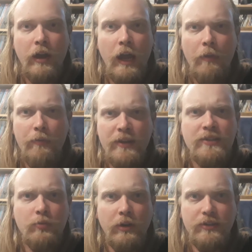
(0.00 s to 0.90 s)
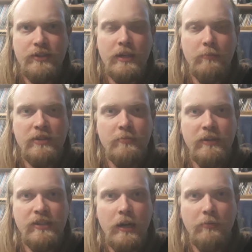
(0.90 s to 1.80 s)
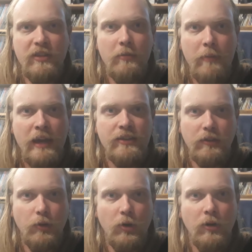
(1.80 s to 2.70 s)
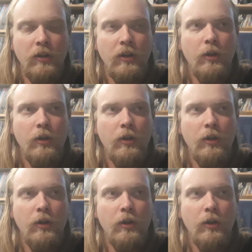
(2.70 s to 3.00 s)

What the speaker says: And this one seems to be dubbed the Mandalore,